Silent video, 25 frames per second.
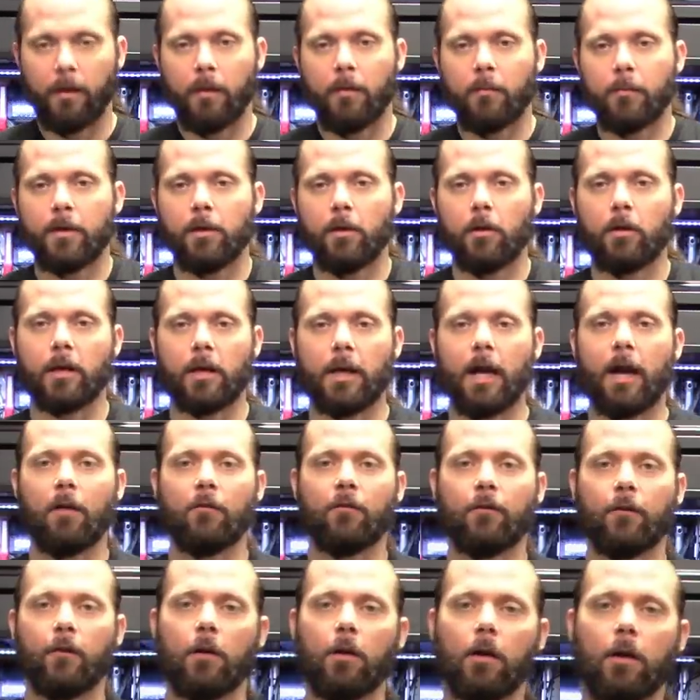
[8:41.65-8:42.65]
Be looking out
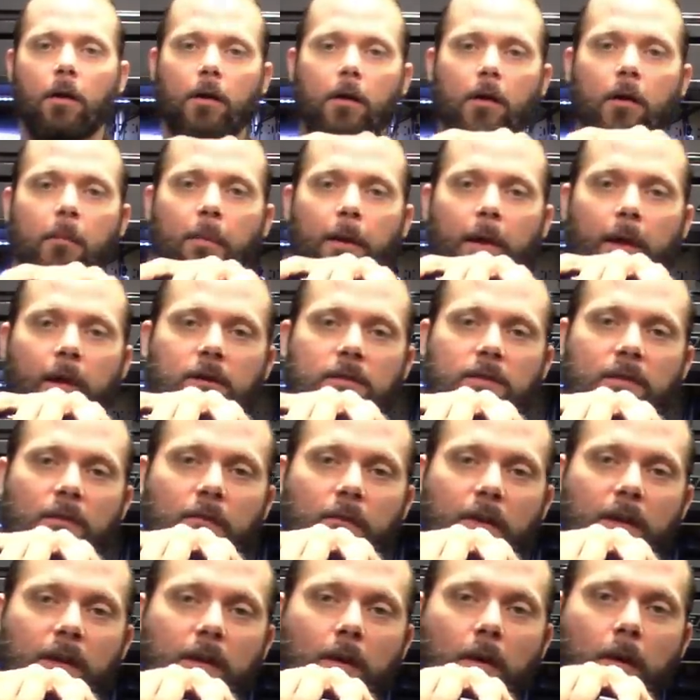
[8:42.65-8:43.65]
for a comparison
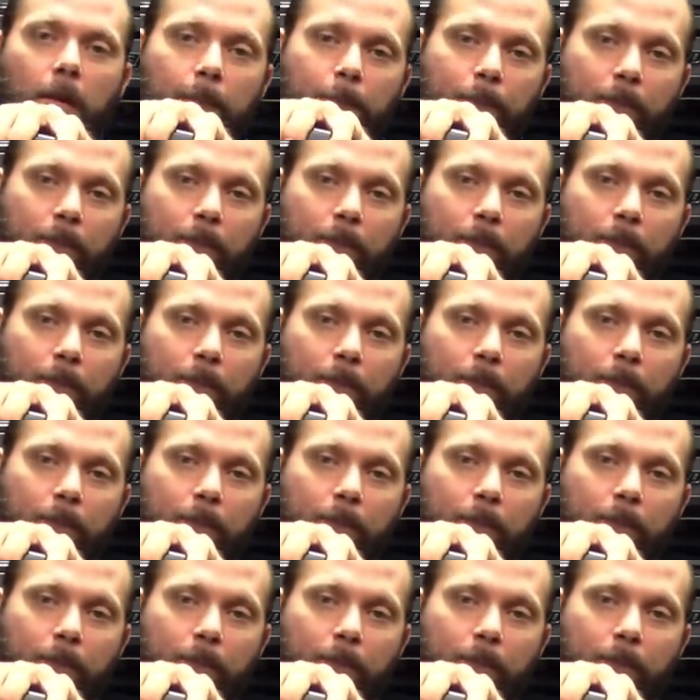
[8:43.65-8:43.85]
video.